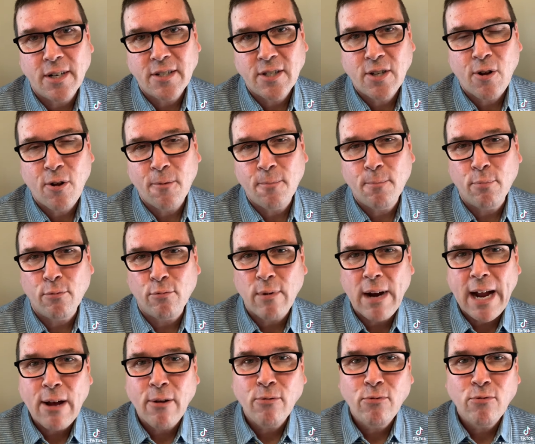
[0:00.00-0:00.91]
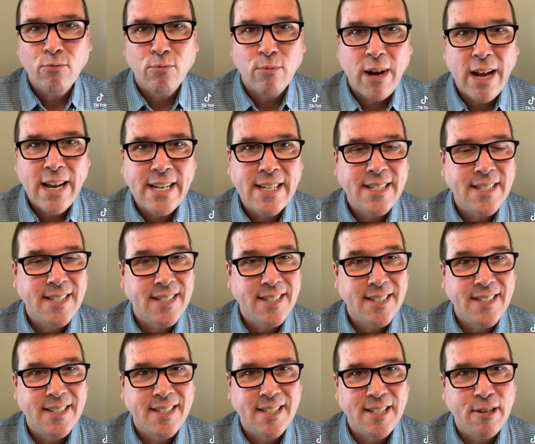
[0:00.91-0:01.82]
It's called brown rice
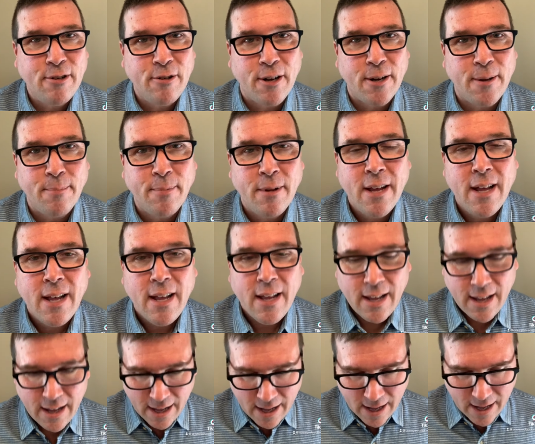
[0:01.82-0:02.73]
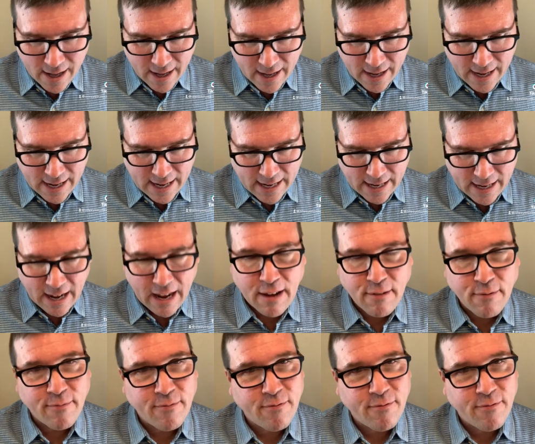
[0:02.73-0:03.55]
syrup. And I